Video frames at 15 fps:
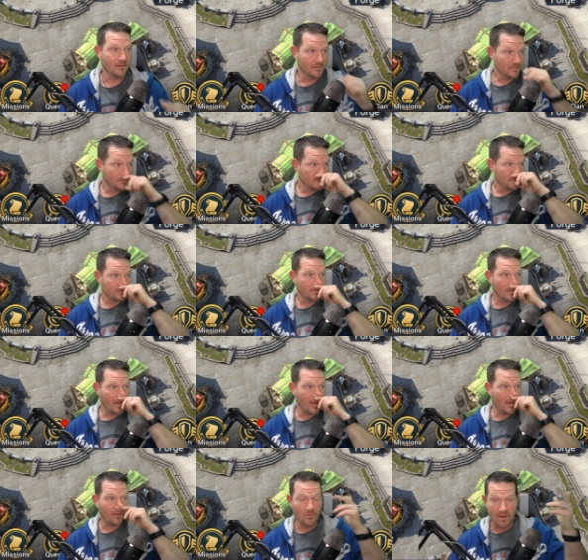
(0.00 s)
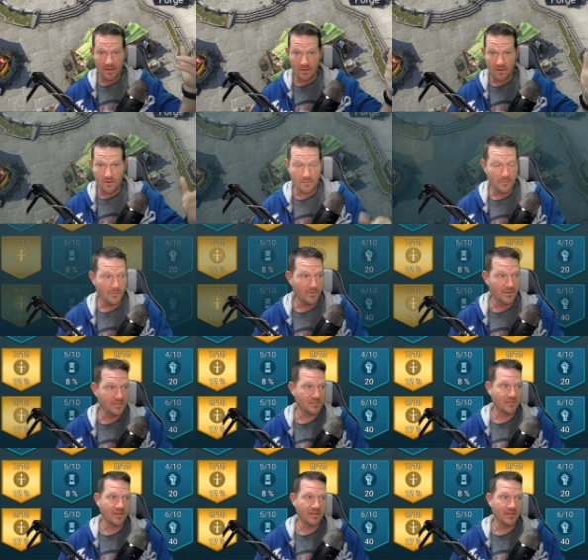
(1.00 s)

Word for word: their Great Hall points